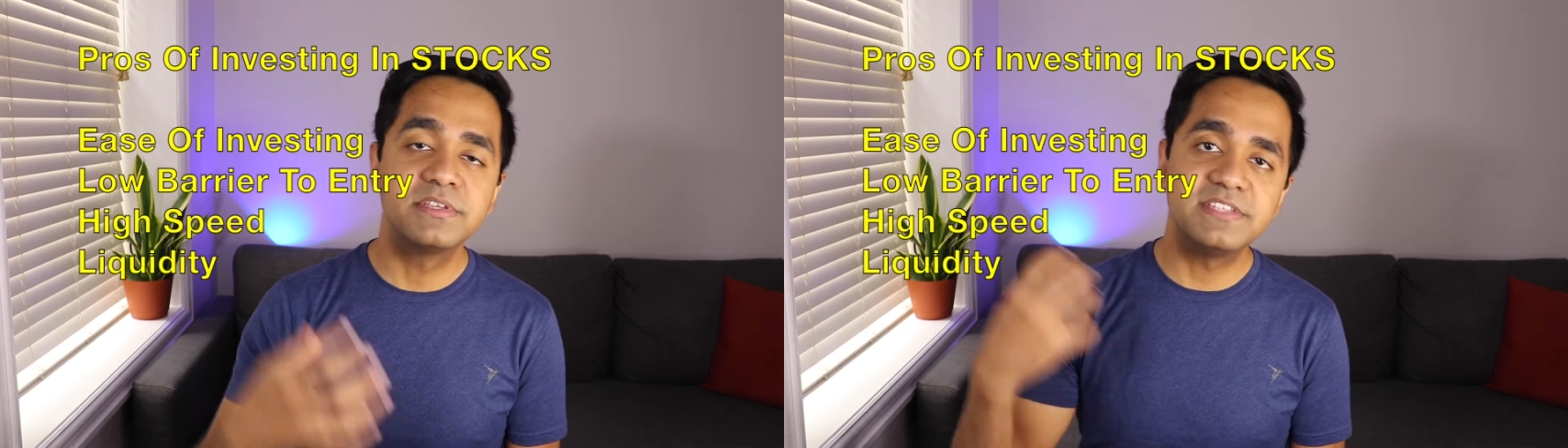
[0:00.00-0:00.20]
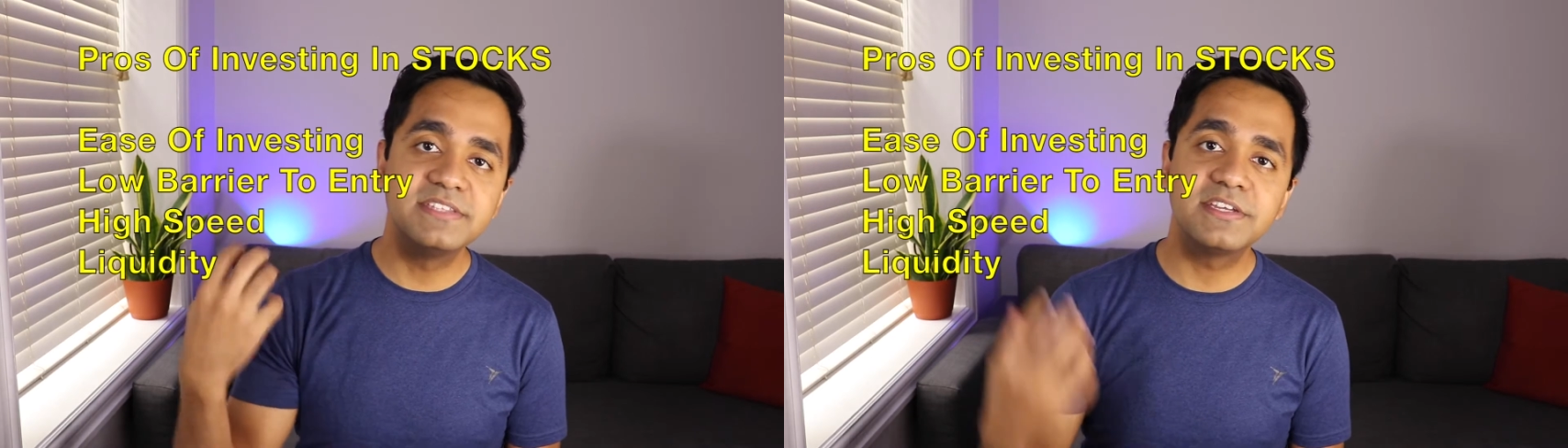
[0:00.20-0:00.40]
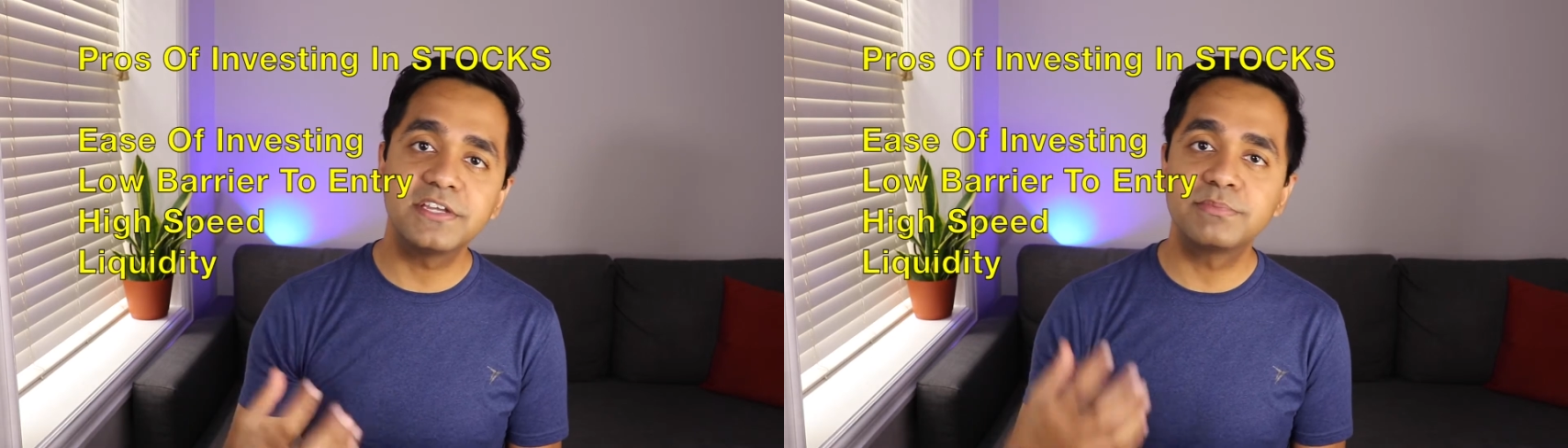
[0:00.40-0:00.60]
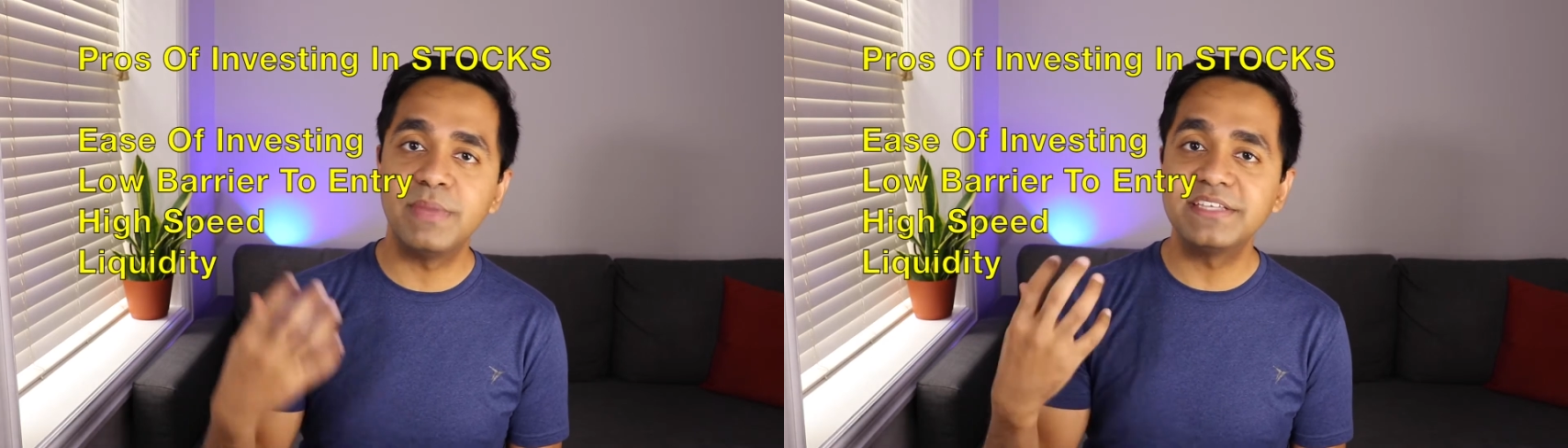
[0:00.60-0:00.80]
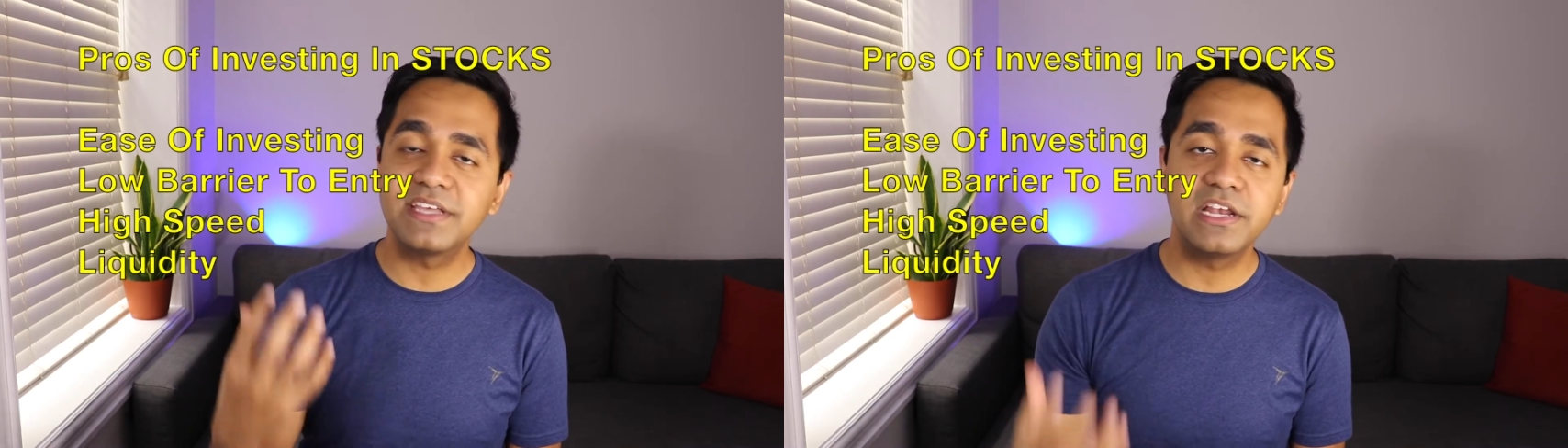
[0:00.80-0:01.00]
Since it is
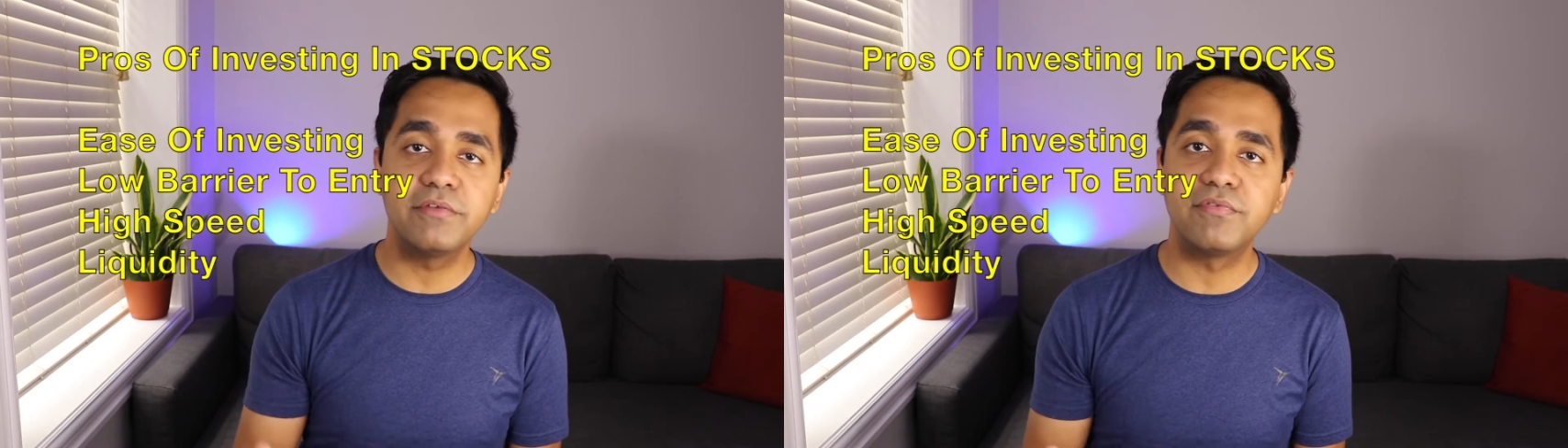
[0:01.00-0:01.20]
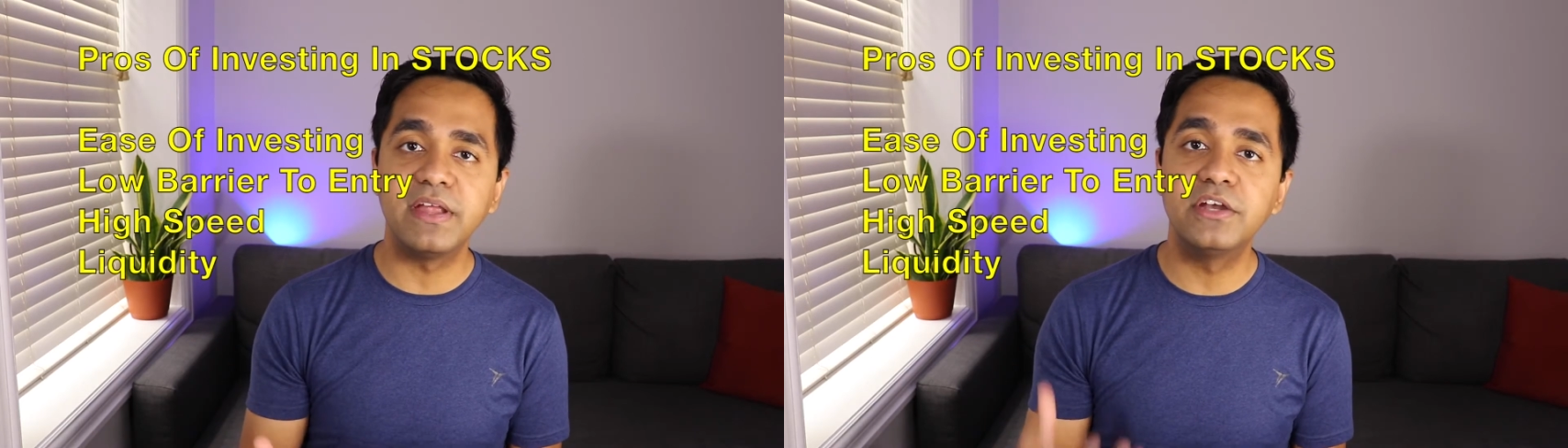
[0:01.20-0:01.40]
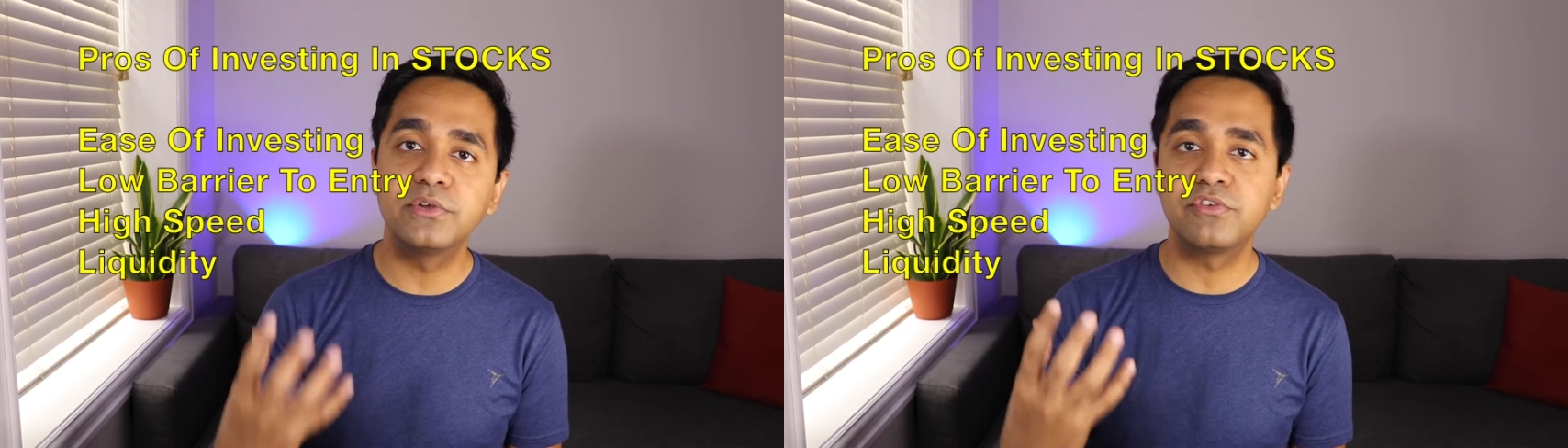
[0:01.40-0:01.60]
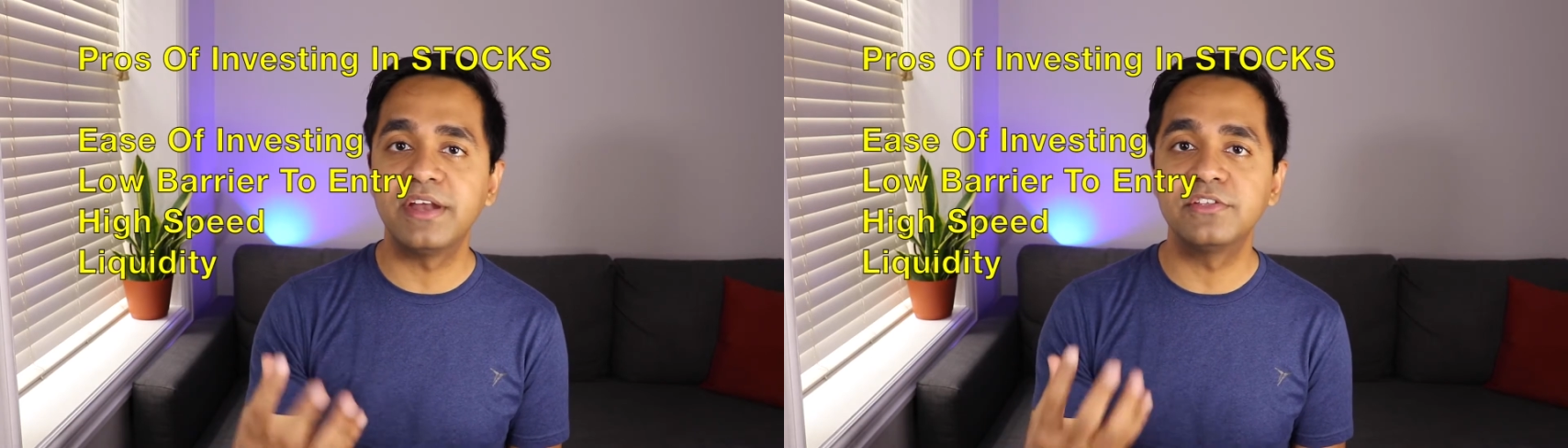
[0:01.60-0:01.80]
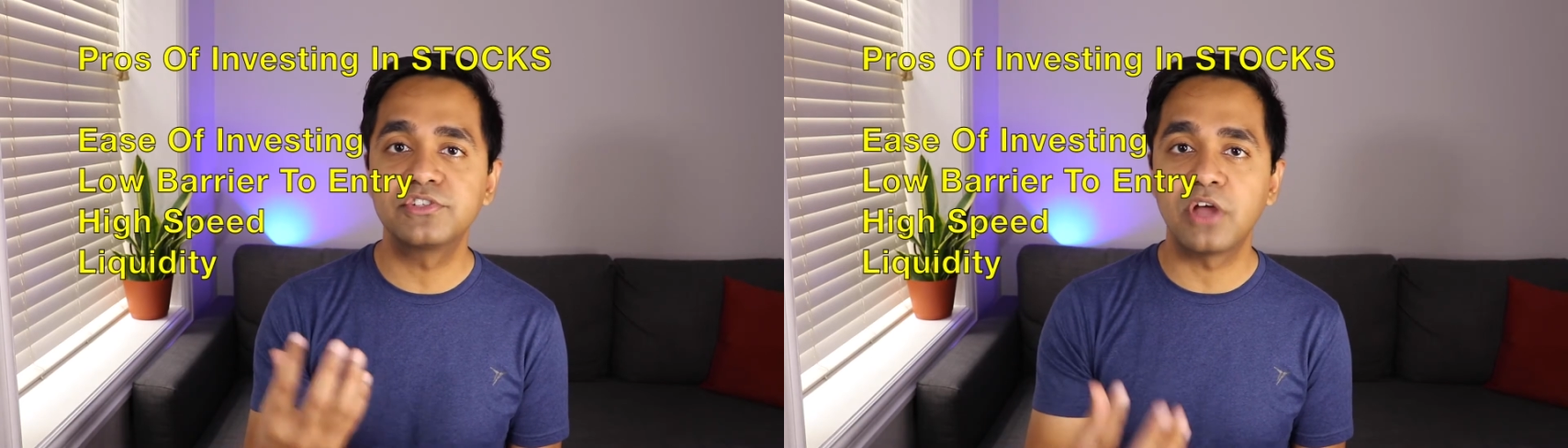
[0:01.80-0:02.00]
basically free to
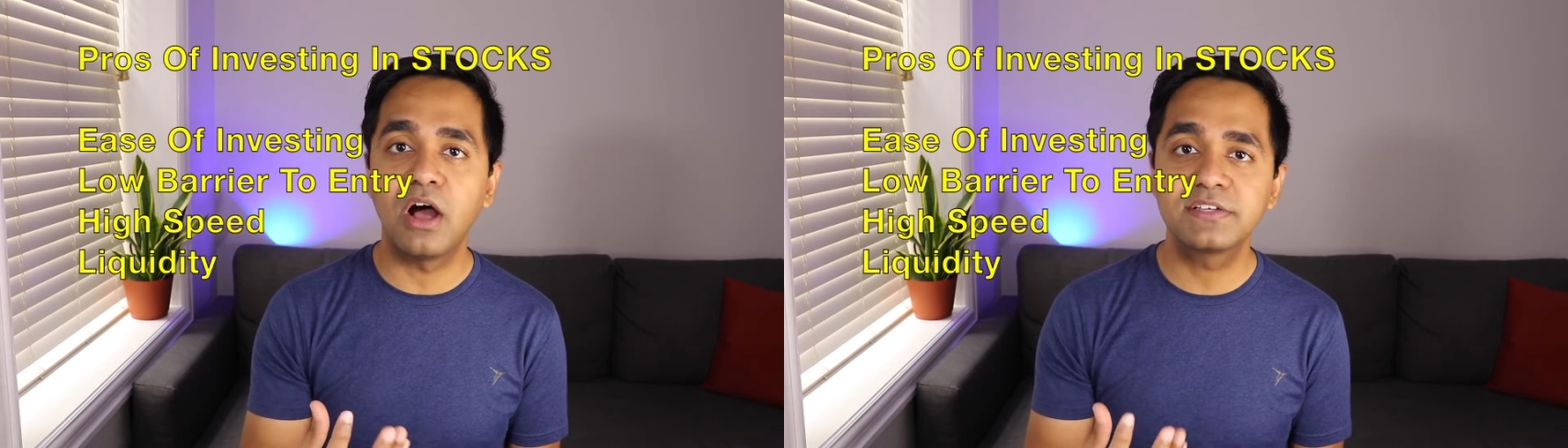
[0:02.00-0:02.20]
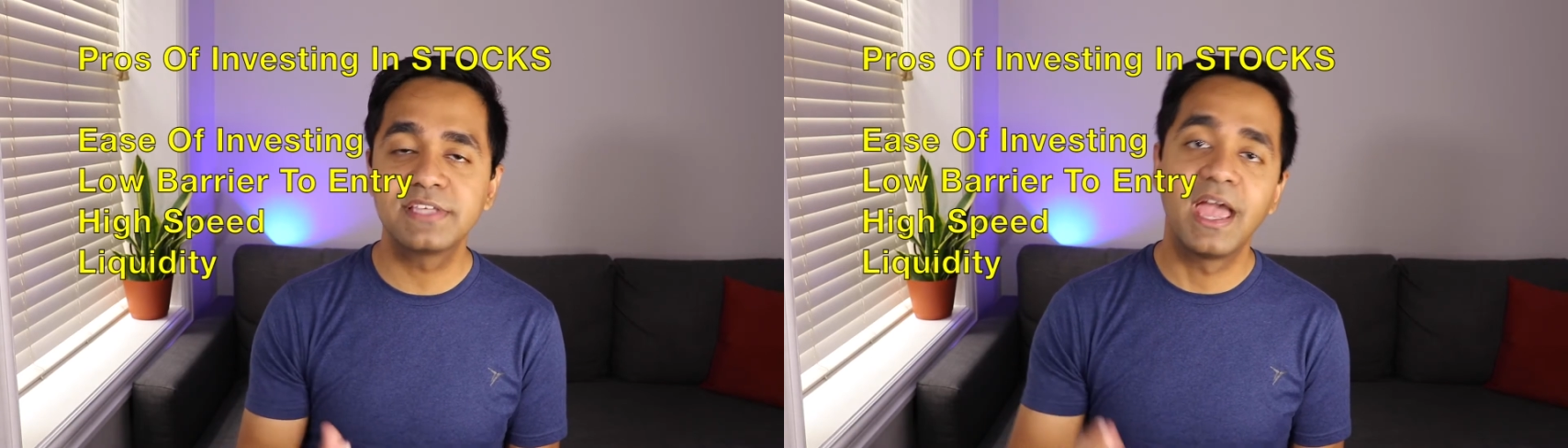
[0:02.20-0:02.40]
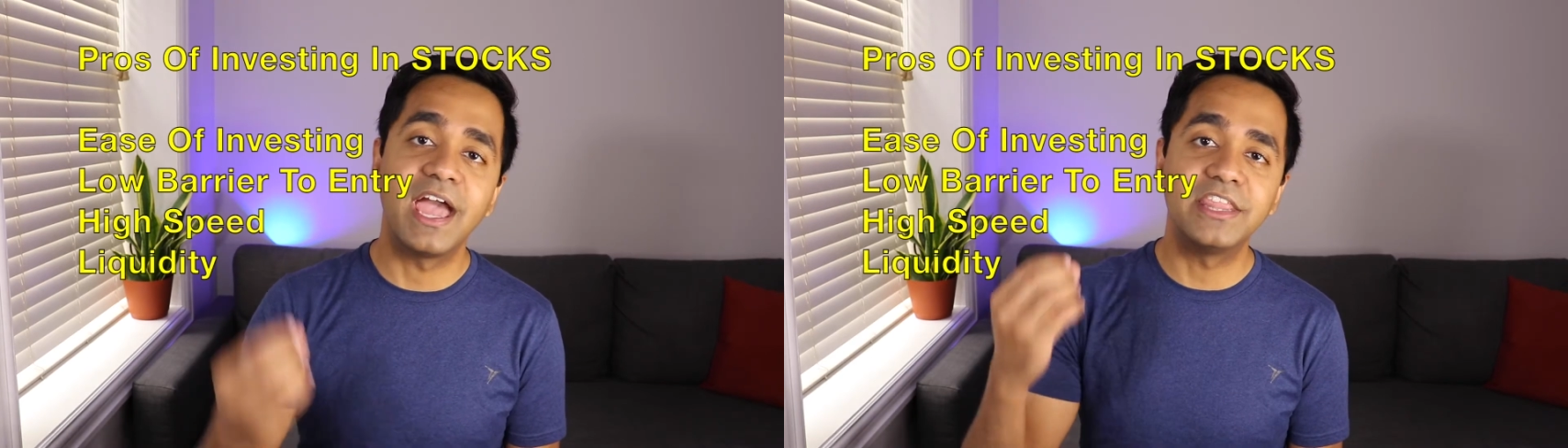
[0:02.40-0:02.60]
trade in stocks